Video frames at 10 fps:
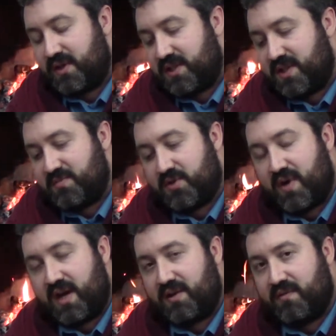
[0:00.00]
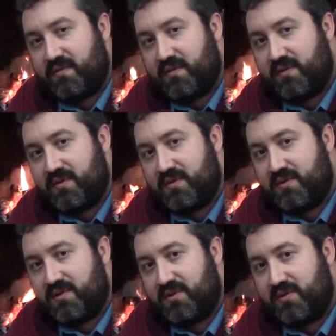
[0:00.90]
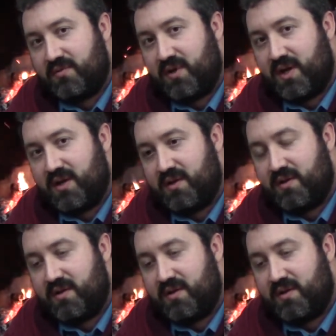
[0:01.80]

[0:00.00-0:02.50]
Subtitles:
It certainly seems attractive to